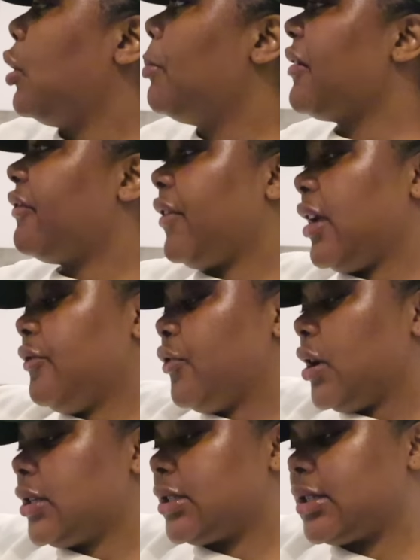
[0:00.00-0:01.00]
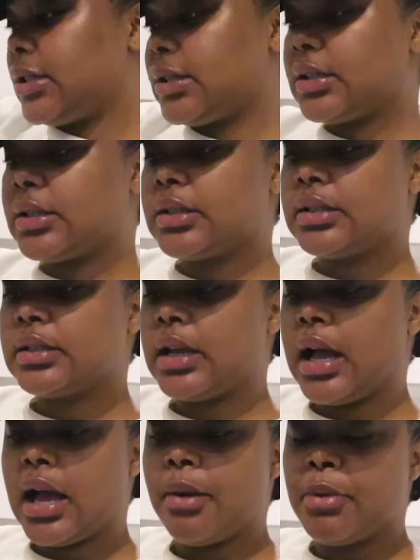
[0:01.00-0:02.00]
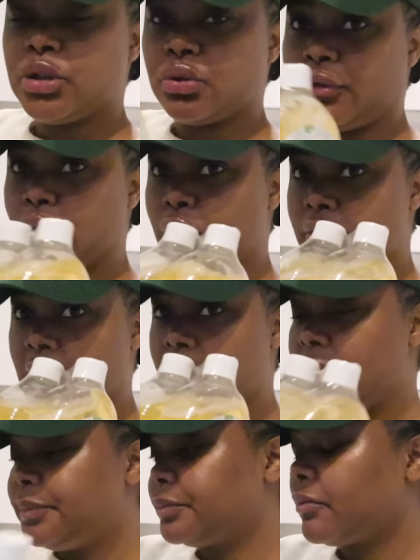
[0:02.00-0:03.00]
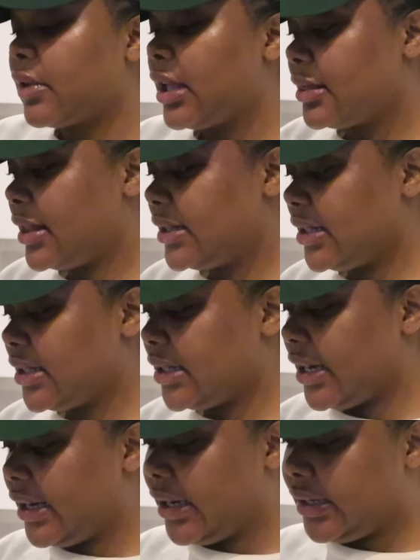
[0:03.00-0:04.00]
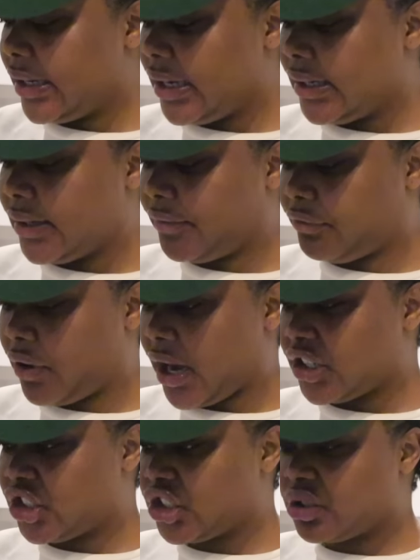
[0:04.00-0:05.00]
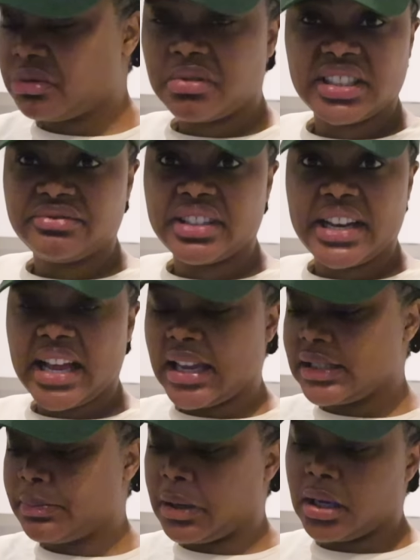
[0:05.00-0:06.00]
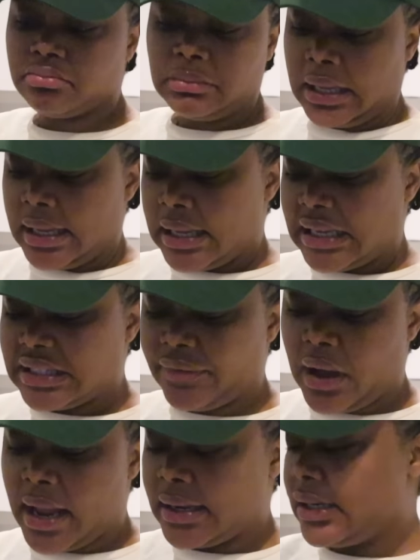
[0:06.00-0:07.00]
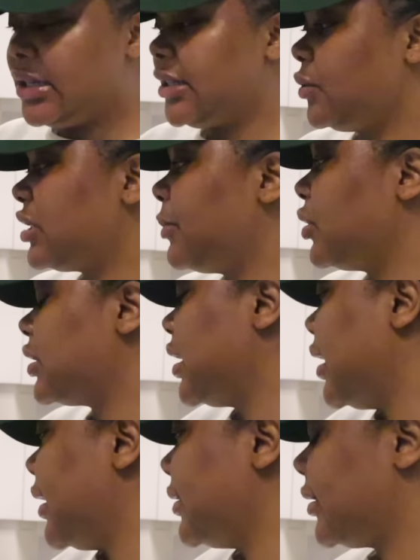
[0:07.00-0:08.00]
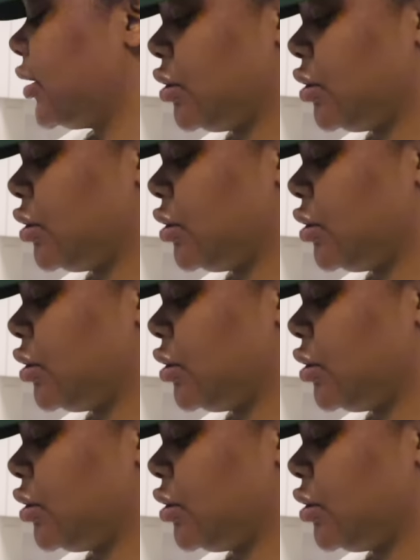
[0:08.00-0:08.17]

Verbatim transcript: got my favourite um, Zoflora. This is in the linen fresh. Oh, I didn't realise, but it's fine it still smells nice